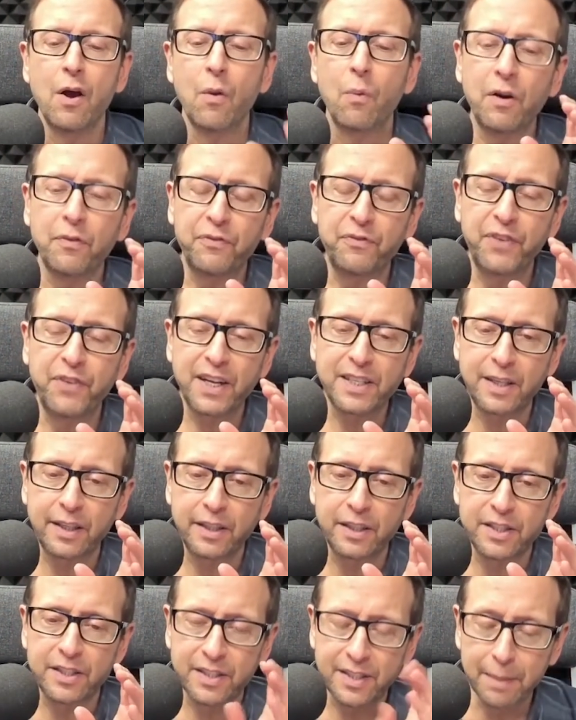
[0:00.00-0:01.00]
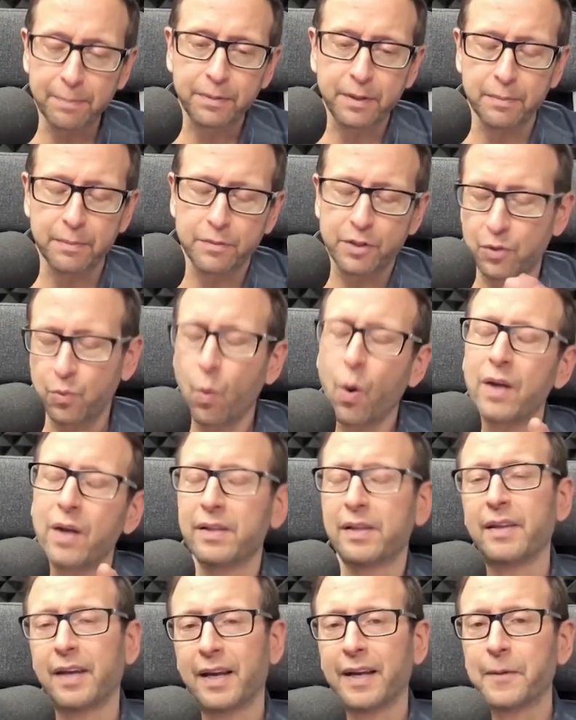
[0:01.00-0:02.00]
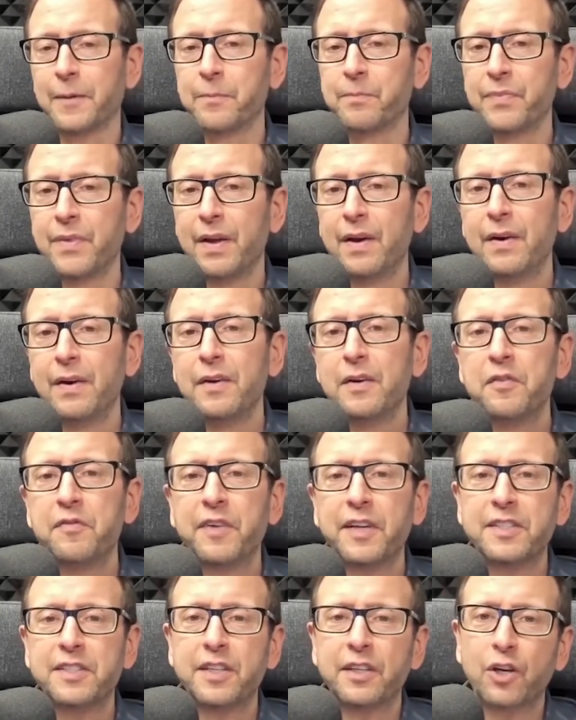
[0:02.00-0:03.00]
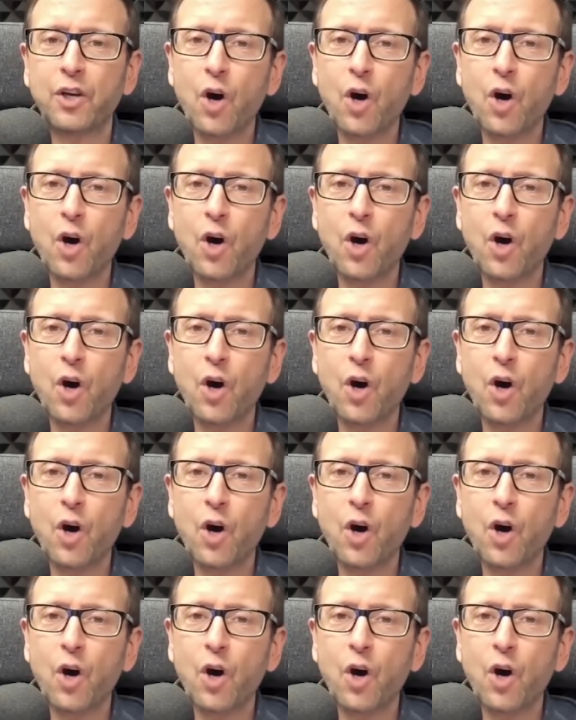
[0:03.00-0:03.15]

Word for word: Well, fixing the symptoms is one thing. Fixing the